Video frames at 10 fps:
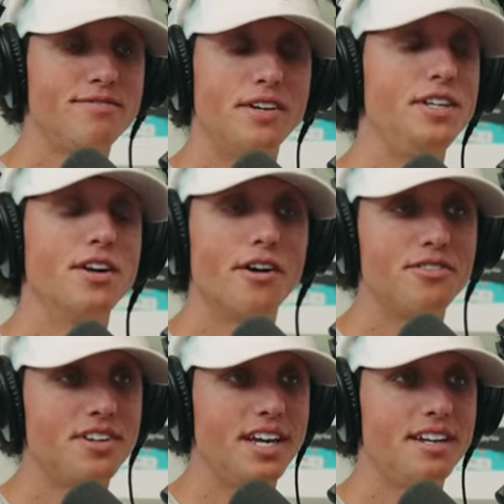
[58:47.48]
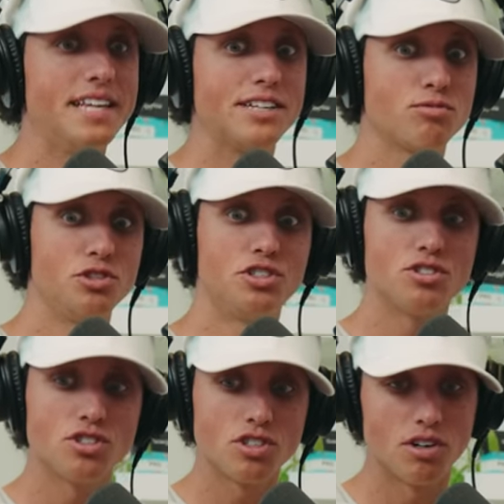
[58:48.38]
50 yards and in, and that's where you
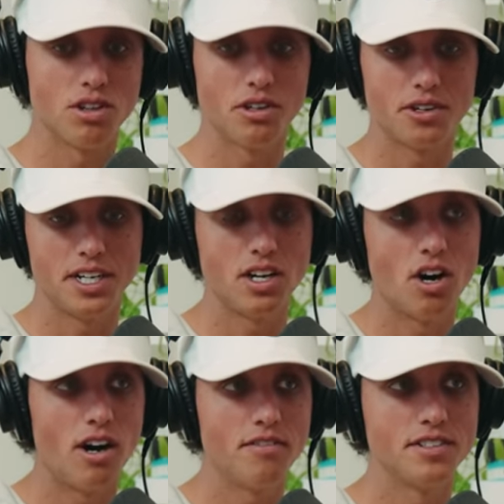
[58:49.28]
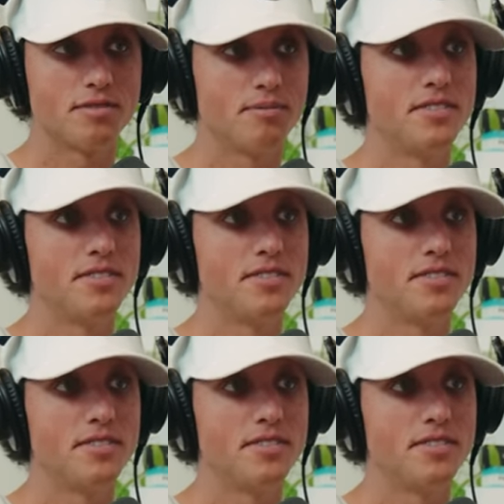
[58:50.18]
should start learning golf is from